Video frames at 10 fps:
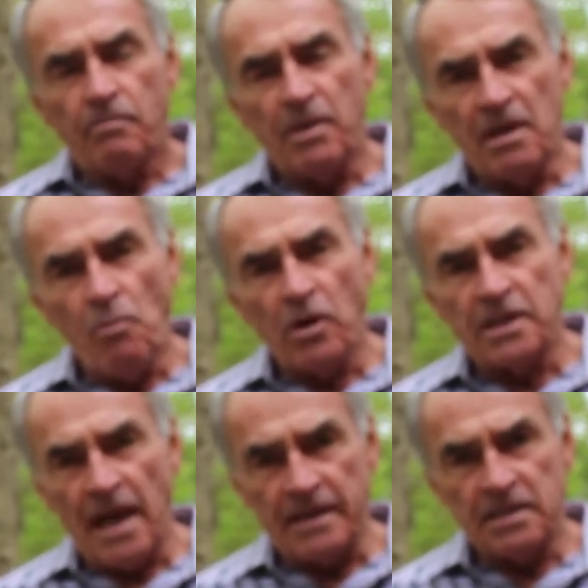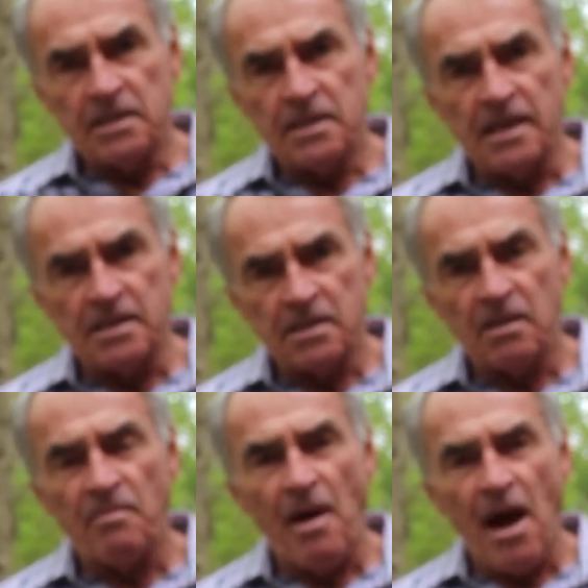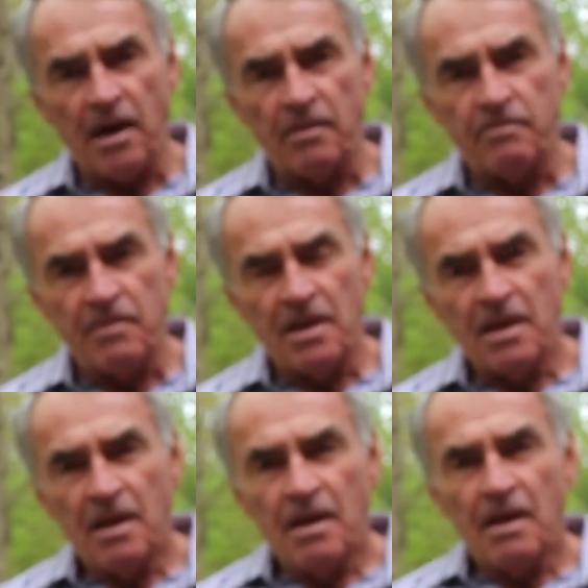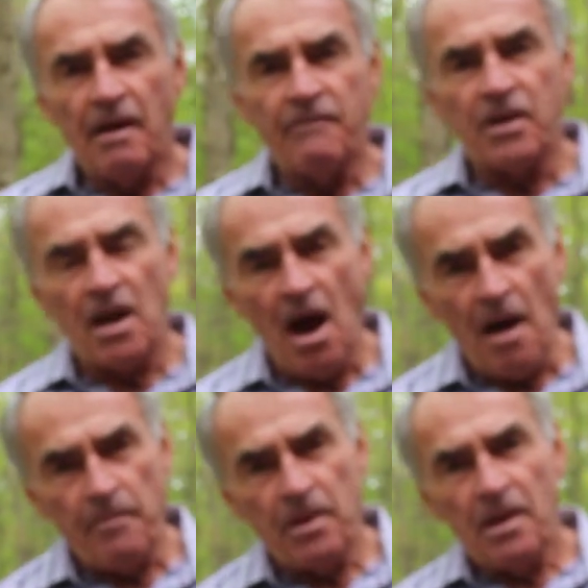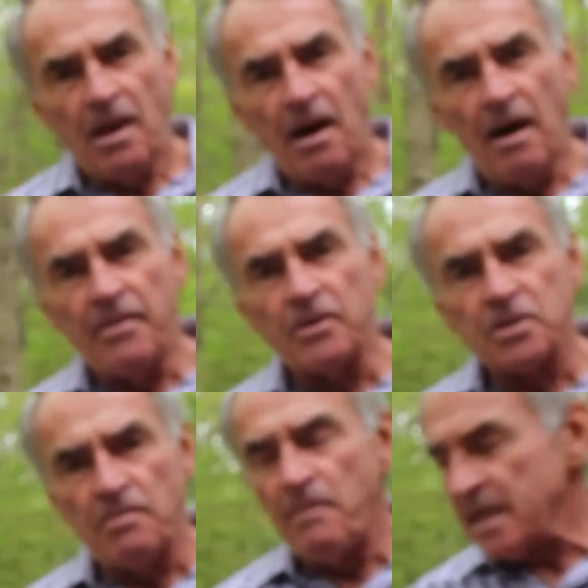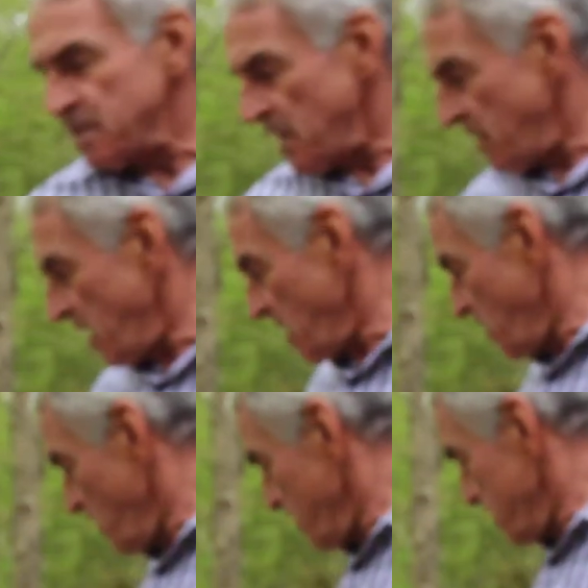being more dense, sinks to the bottom of the cup, there's some mixing that occurs,